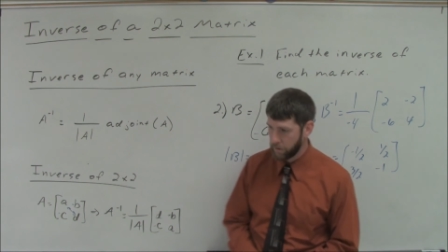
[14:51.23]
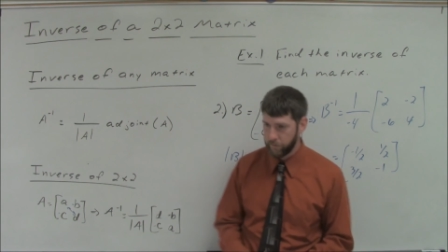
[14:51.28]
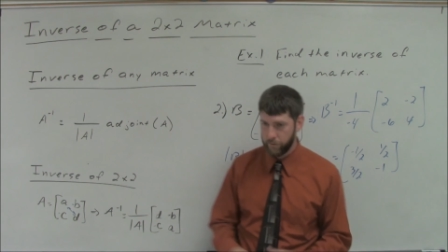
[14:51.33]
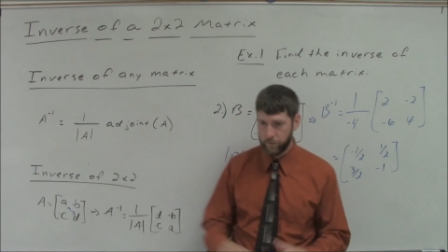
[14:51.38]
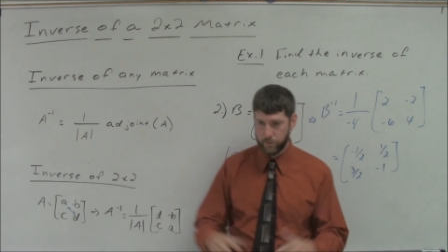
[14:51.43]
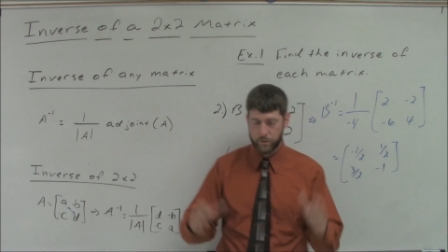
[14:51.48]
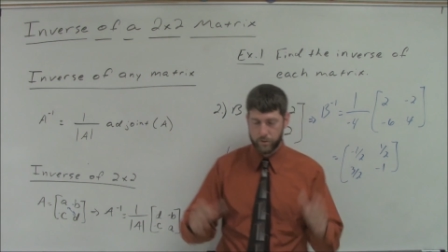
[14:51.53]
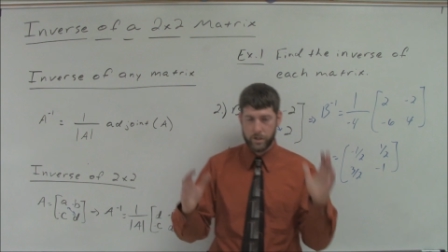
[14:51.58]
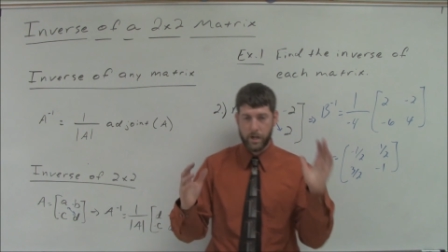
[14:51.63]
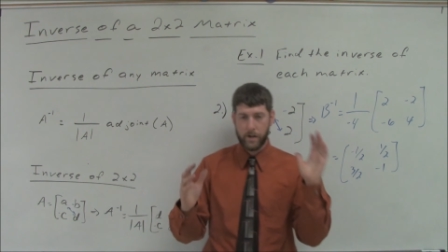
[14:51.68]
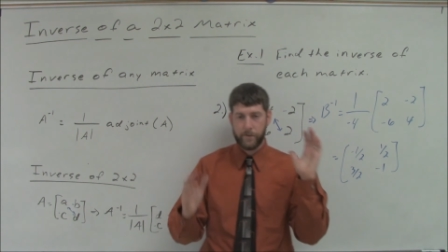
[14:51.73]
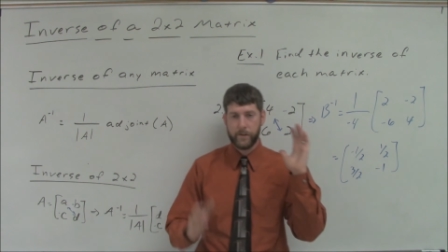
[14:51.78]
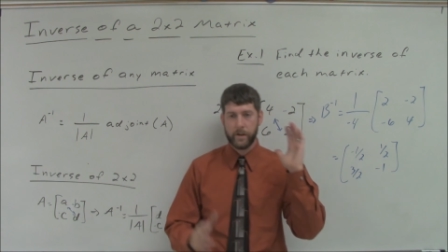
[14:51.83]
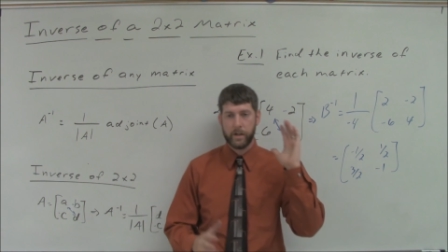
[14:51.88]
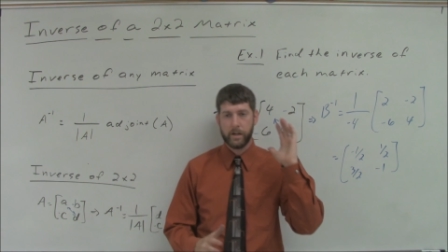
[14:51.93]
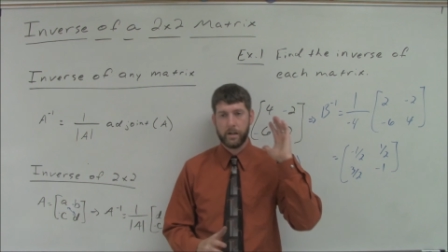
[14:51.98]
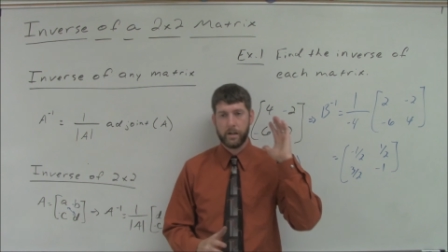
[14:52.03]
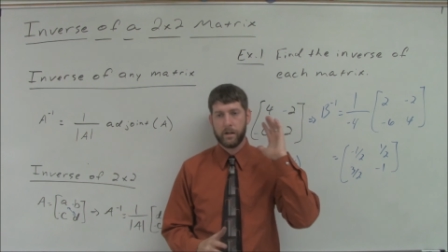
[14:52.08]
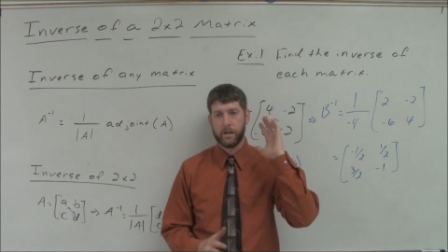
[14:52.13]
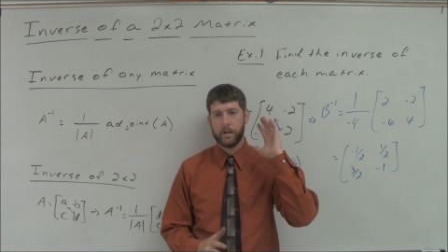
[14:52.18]
There's
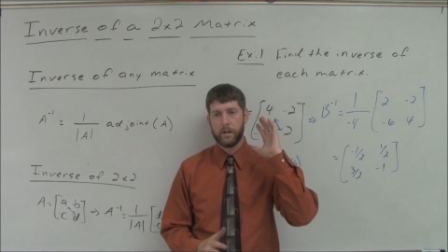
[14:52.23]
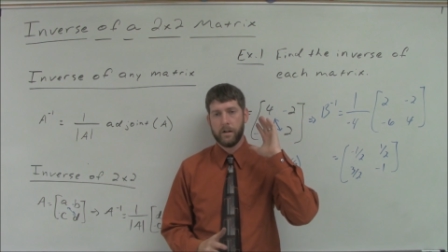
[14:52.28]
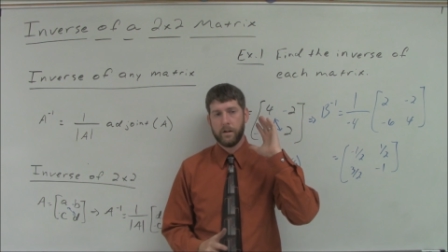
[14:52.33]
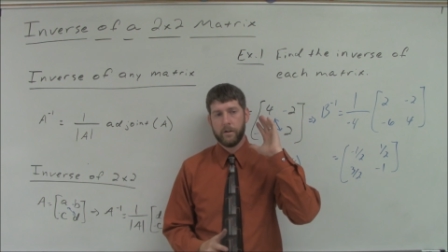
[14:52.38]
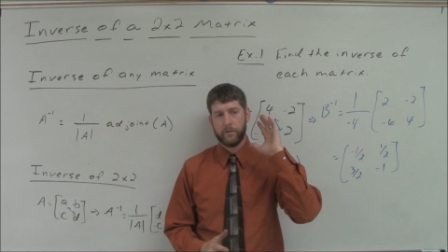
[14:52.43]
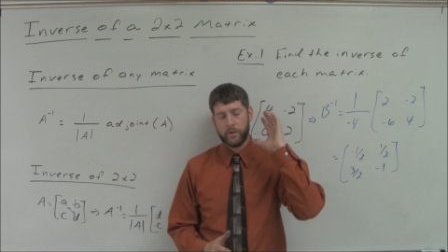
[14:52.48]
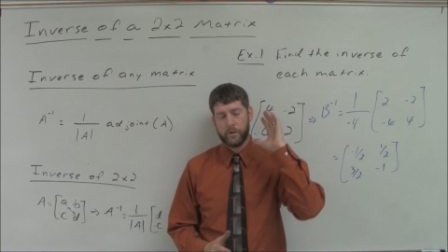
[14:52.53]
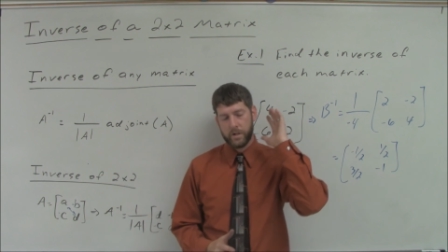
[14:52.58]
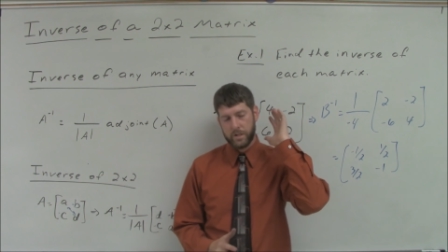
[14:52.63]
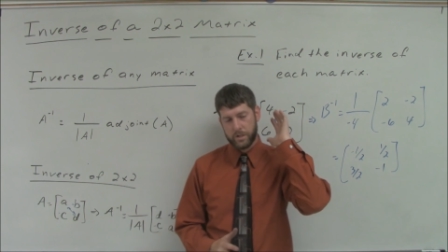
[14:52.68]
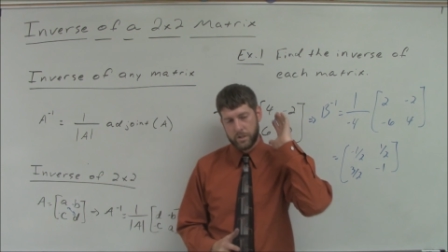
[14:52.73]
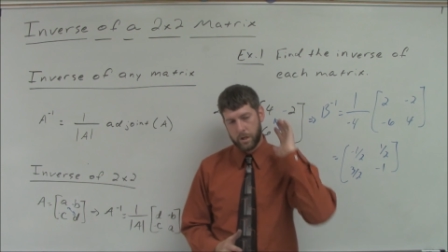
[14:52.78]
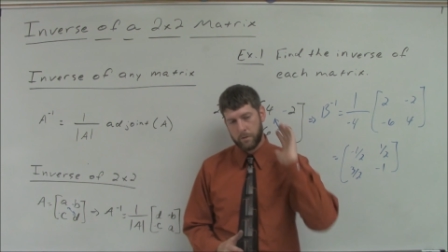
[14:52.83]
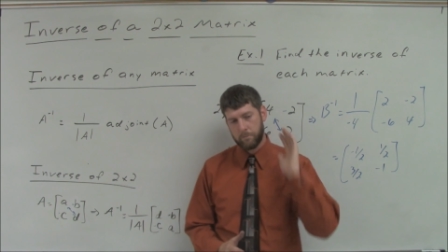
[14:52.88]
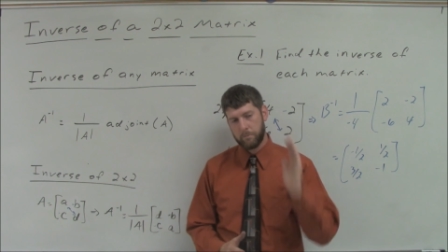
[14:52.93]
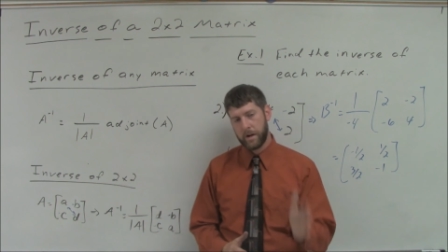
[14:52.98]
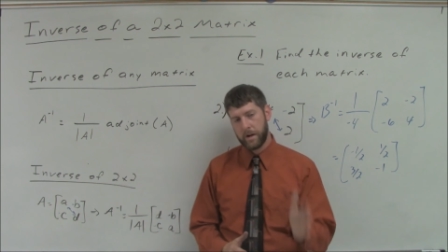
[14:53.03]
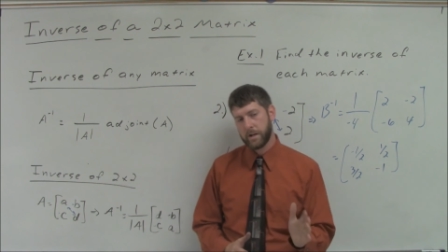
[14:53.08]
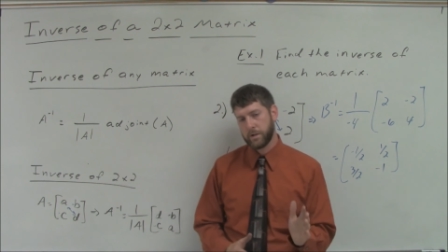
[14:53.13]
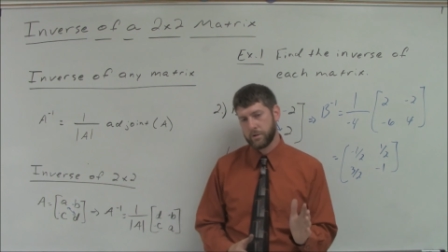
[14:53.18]
nothing there is
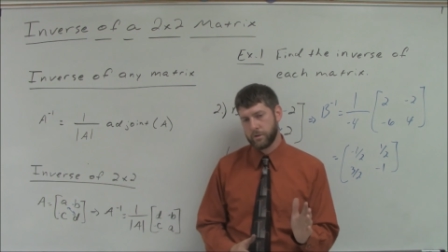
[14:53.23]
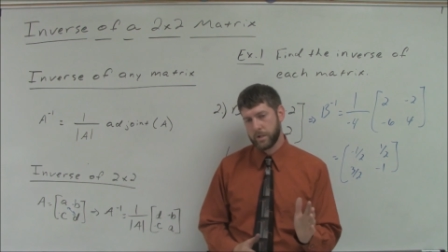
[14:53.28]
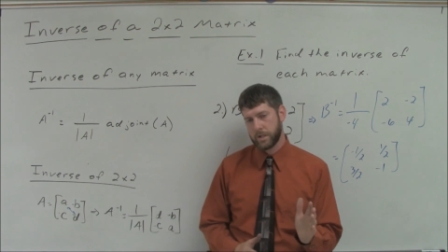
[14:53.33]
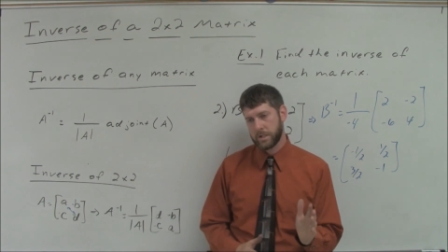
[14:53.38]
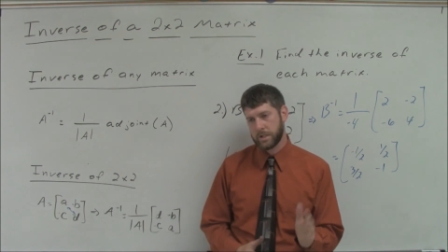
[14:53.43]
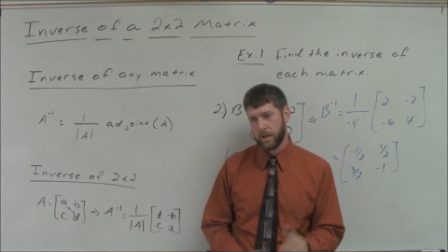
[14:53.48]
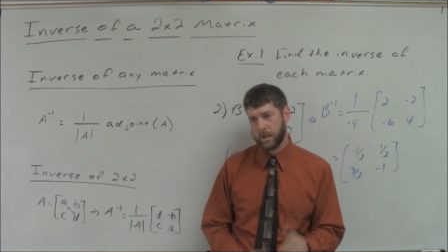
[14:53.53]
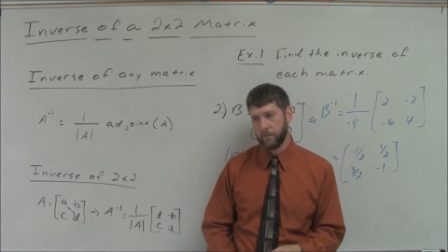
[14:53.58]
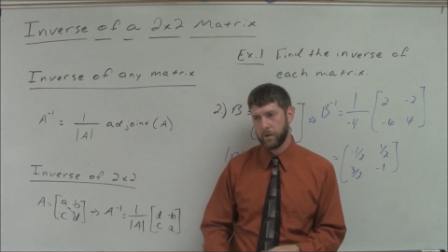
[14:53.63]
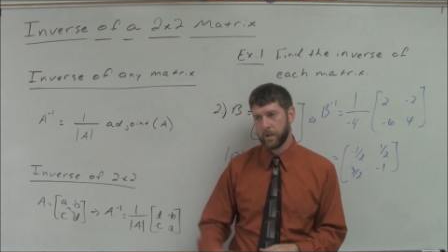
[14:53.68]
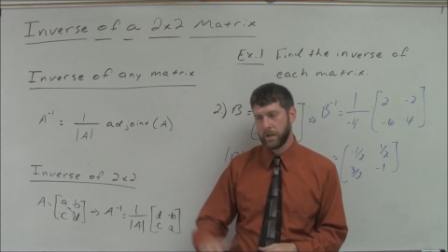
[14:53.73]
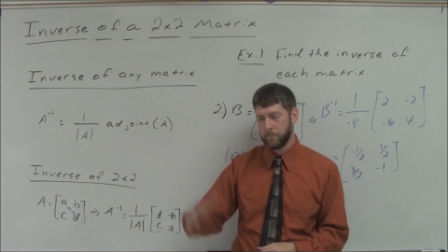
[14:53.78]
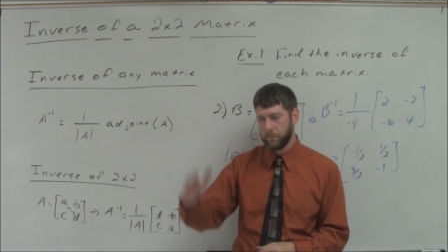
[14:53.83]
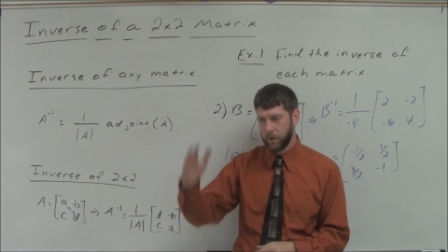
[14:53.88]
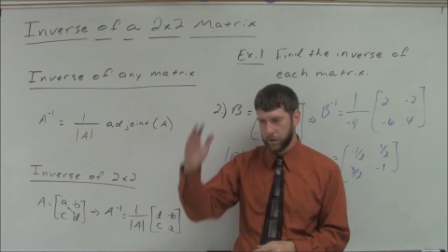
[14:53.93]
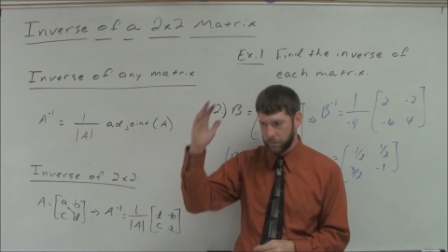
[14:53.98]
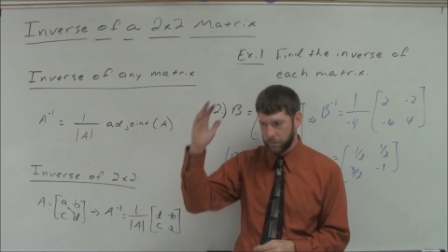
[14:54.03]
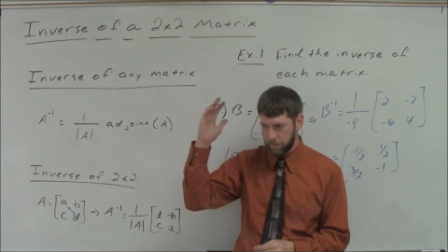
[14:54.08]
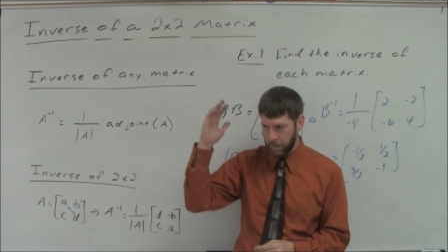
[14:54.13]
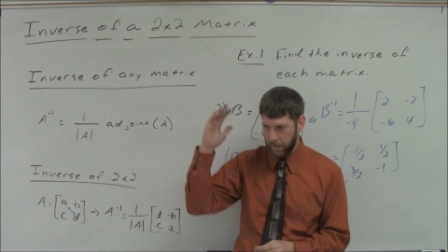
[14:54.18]
no matrix that we can
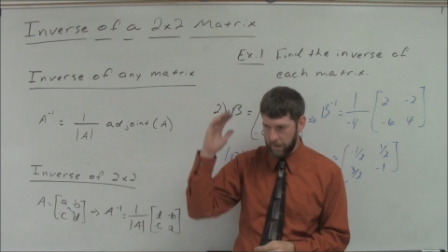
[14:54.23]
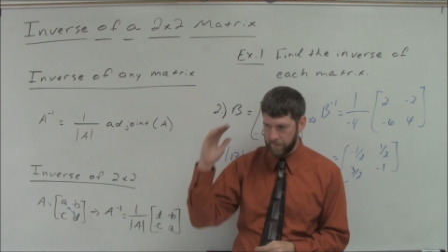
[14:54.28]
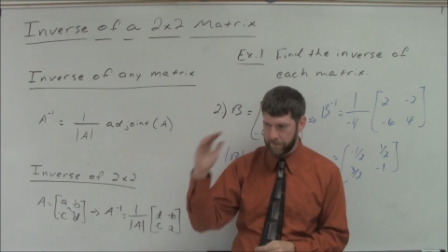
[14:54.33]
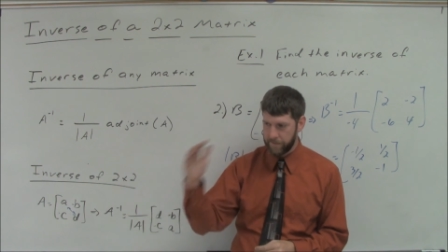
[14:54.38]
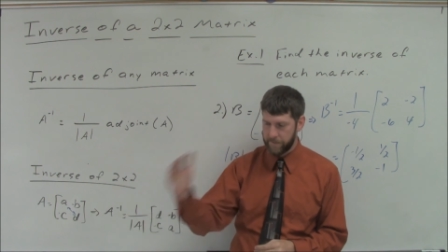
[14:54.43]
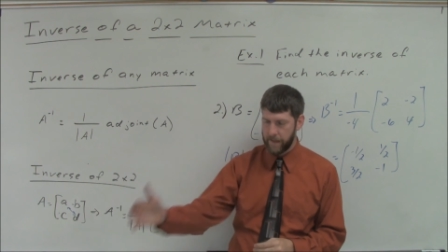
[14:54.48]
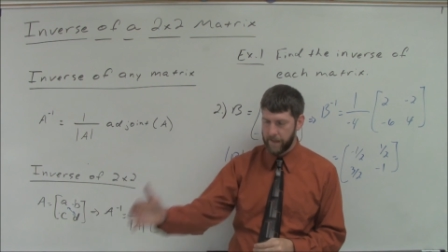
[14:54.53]
multiply